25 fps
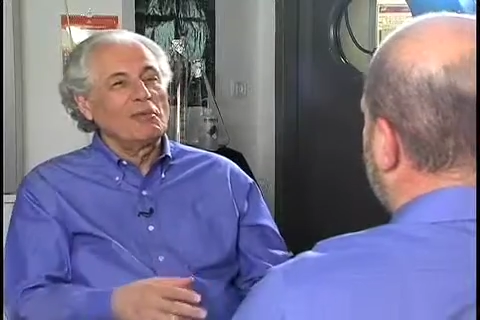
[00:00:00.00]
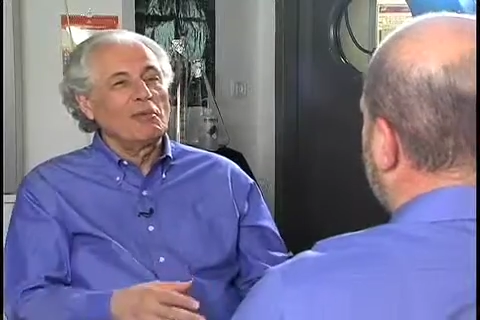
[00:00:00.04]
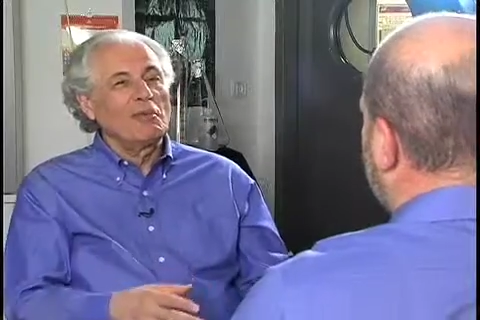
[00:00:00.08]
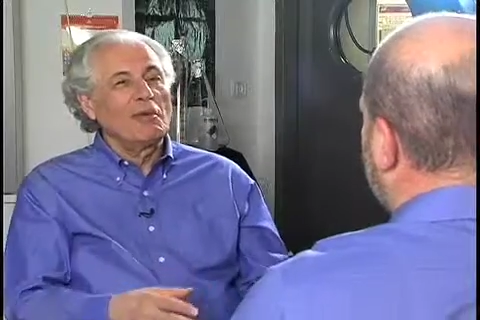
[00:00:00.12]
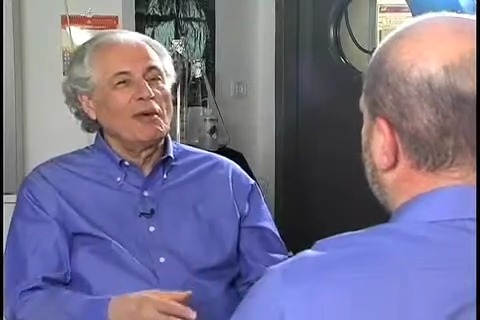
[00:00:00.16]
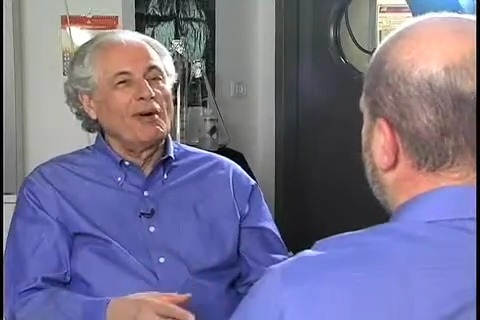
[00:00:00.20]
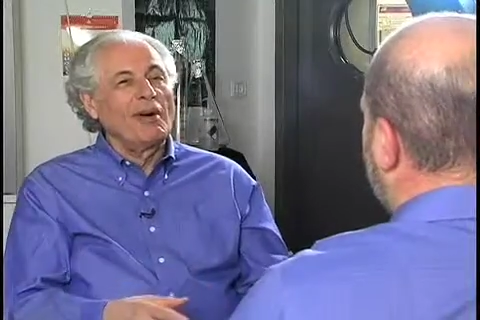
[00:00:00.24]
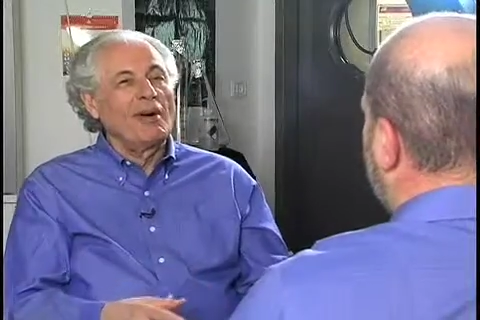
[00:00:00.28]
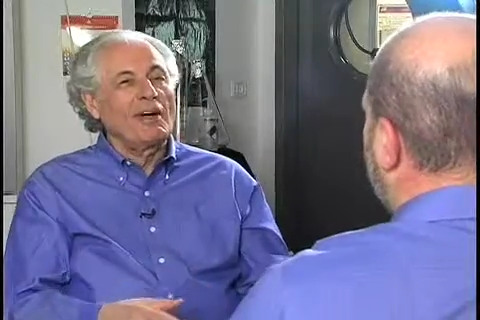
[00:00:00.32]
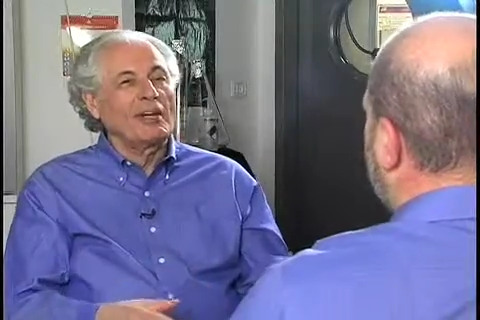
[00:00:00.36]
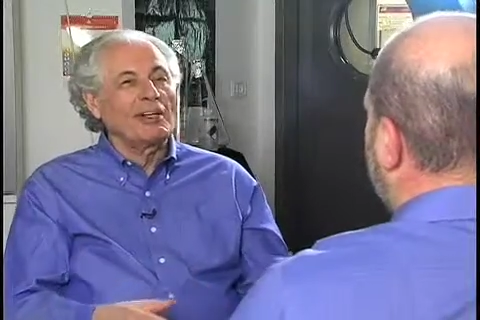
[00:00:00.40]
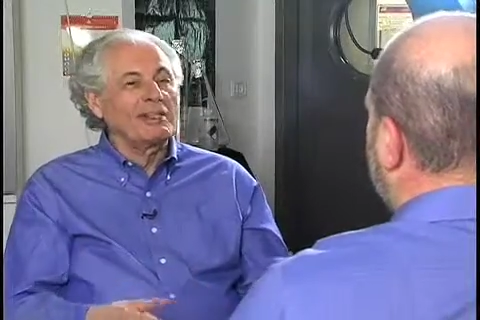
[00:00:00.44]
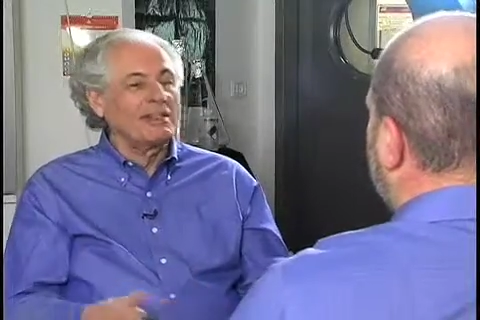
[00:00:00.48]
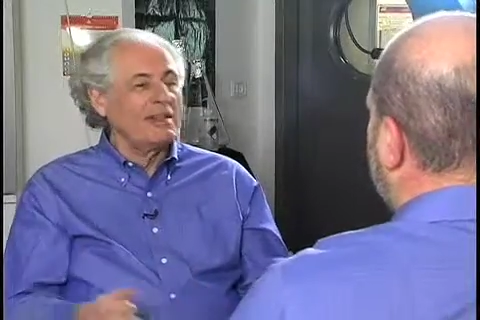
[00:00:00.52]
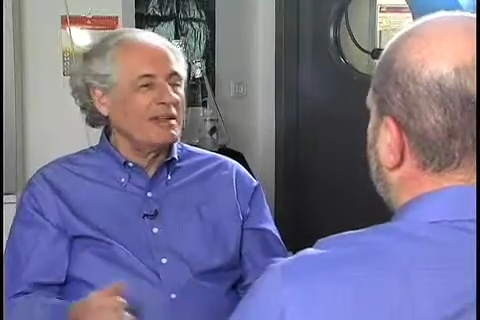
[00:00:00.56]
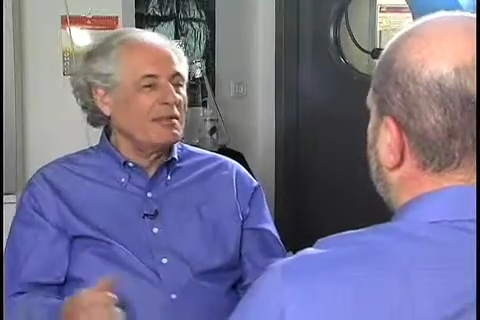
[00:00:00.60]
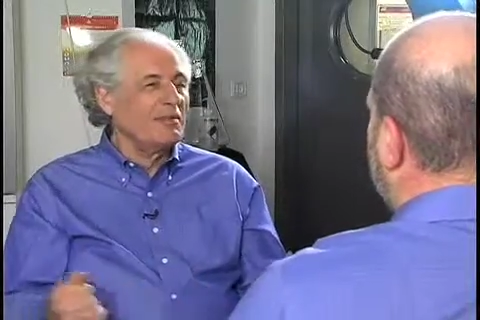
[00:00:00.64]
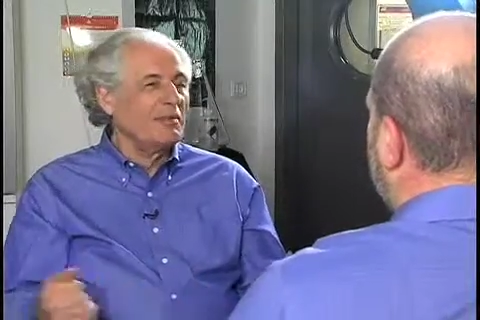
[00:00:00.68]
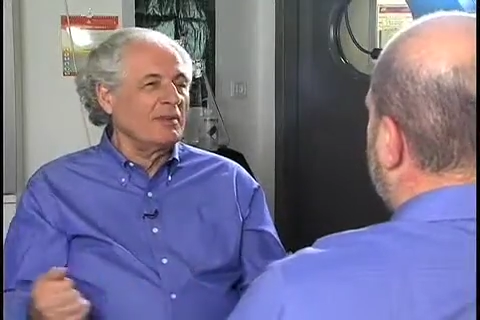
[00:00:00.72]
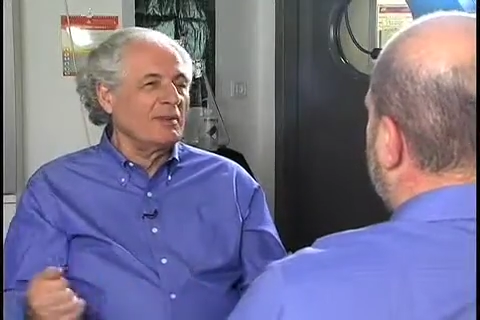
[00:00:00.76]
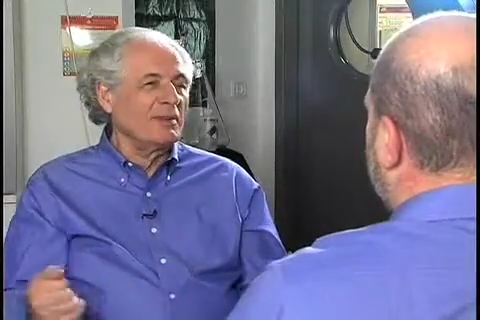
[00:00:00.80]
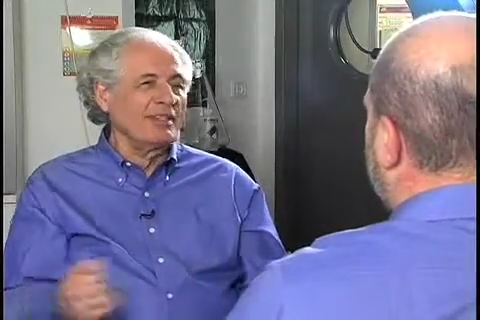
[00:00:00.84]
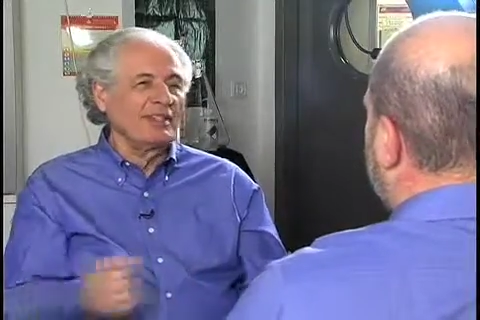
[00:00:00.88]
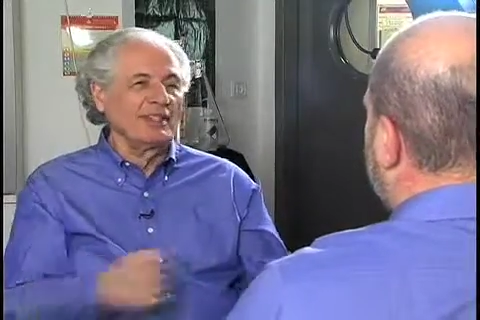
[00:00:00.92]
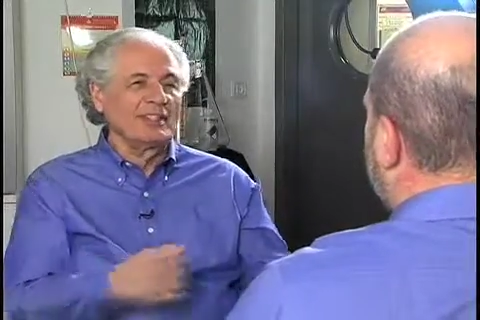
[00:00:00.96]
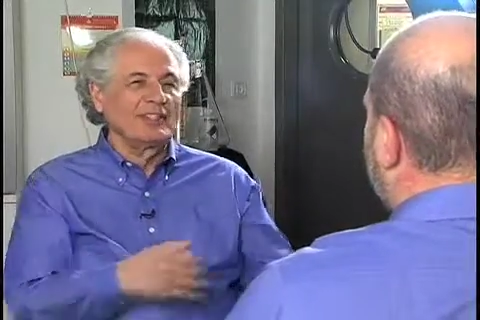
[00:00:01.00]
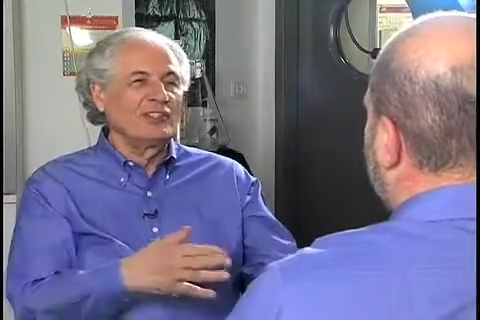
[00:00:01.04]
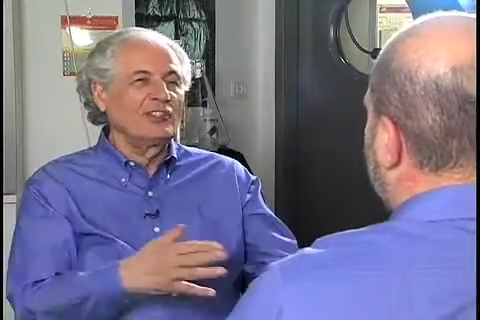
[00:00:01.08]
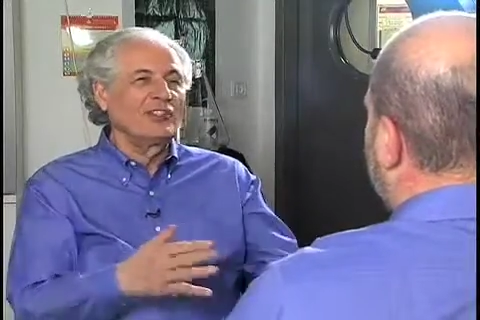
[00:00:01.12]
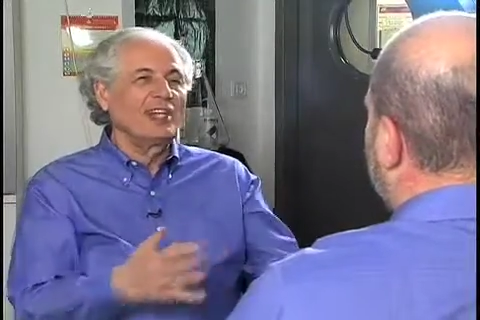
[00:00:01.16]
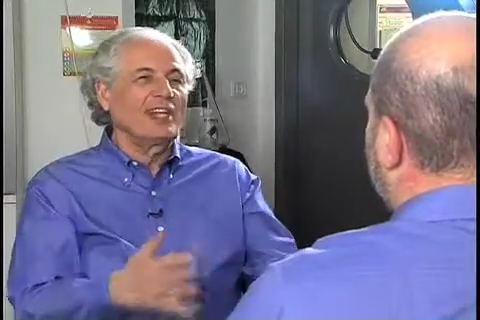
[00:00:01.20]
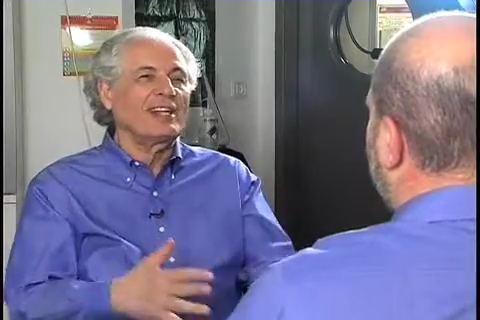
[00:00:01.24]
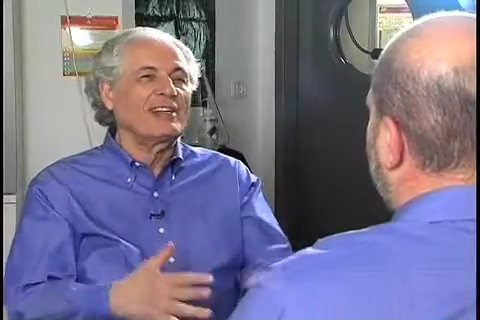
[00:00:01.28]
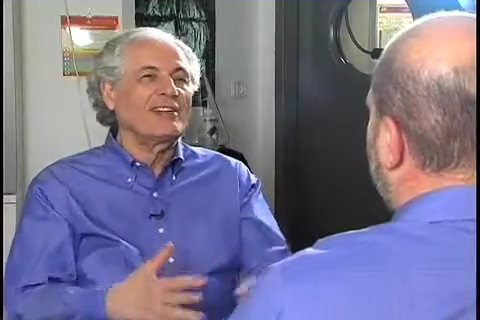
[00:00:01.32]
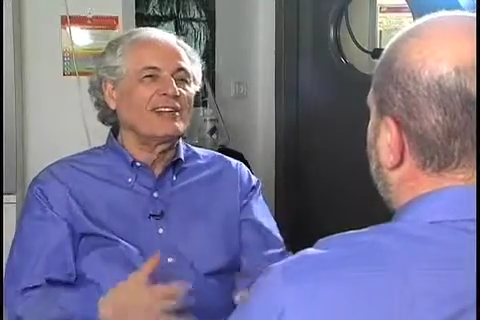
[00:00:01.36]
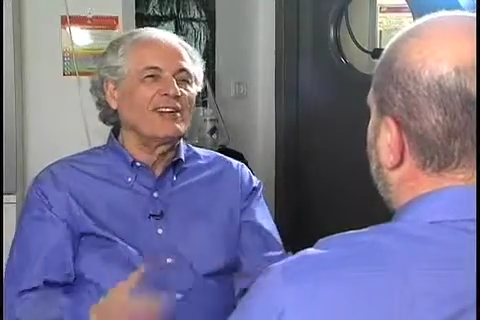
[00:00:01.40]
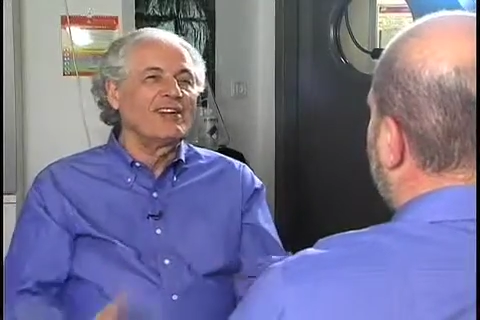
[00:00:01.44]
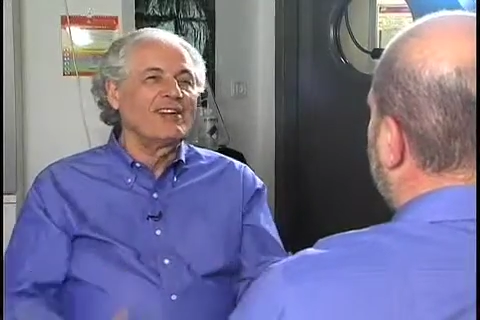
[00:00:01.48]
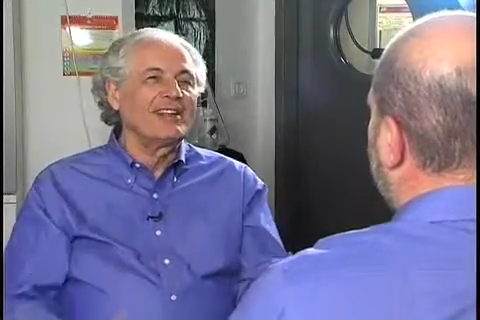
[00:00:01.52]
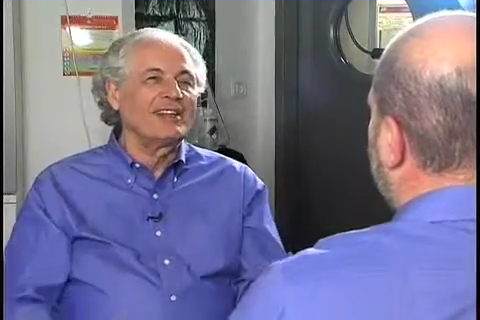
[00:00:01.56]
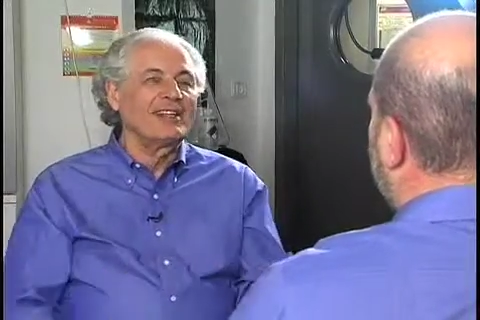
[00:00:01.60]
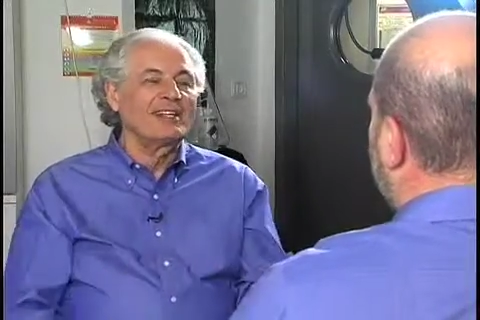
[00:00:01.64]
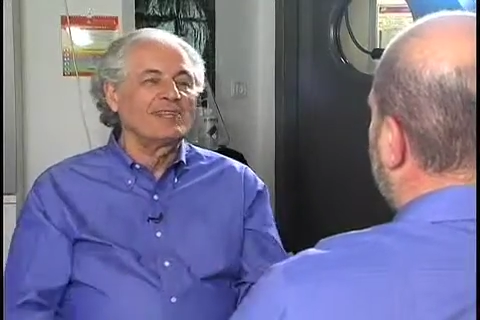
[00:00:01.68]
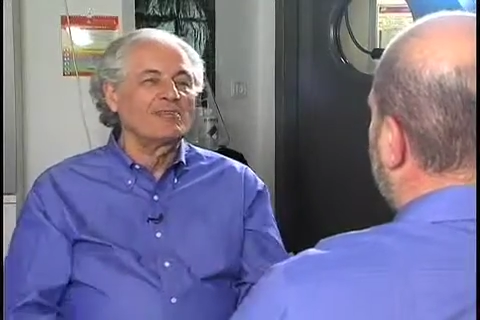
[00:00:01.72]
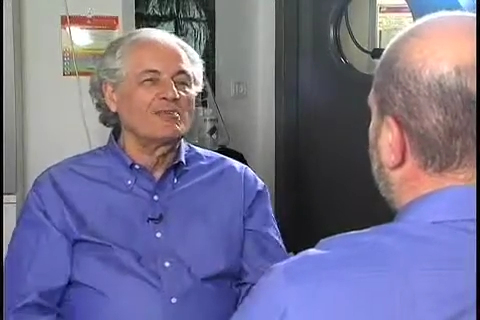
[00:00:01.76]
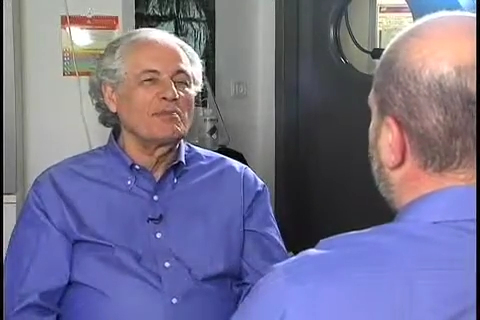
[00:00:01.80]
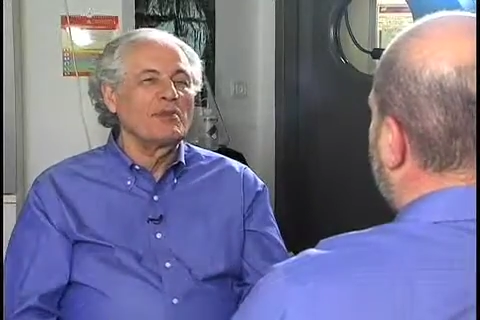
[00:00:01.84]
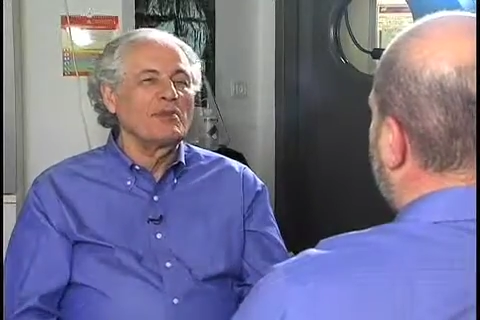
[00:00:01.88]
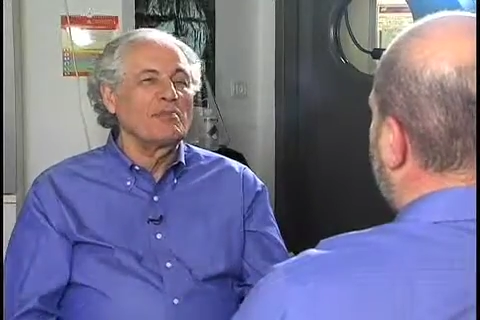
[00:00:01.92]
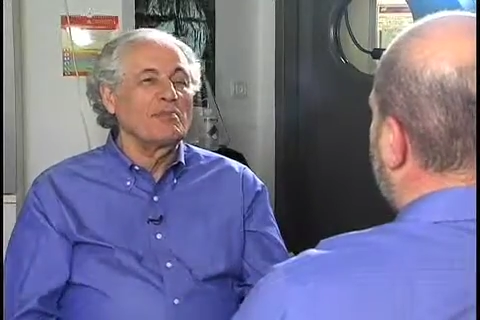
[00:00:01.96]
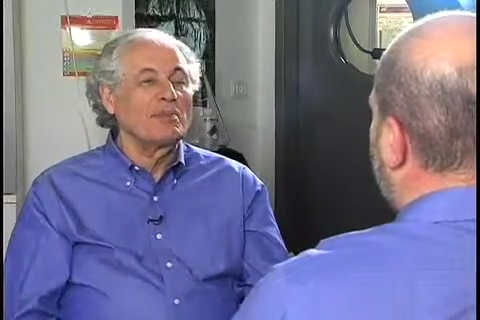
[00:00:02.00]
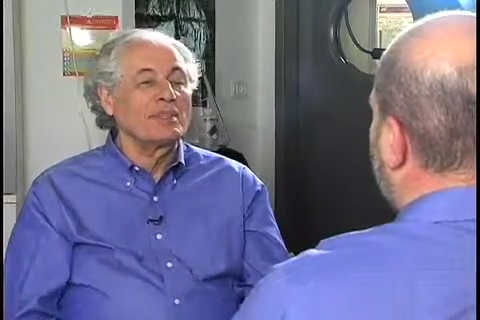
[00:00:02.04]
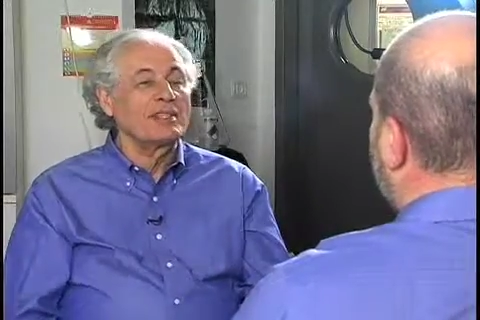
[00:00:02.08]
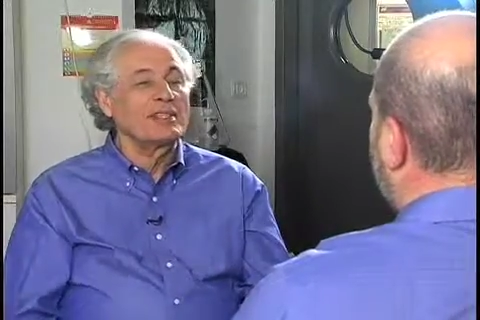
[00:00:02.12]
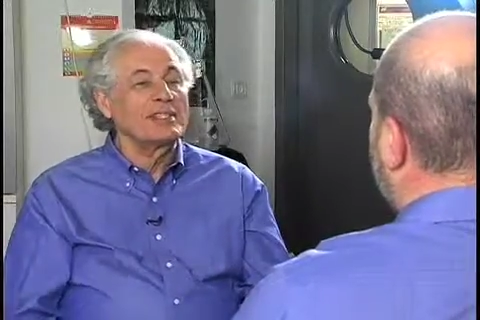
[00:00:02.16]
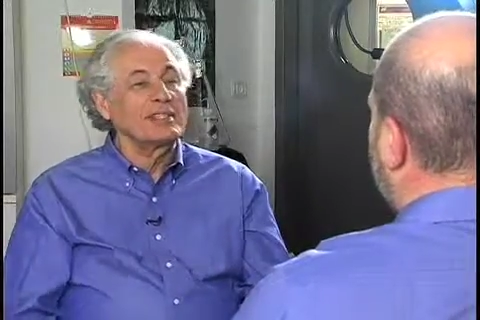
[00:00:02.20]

Wwox, and we'll inject all these people.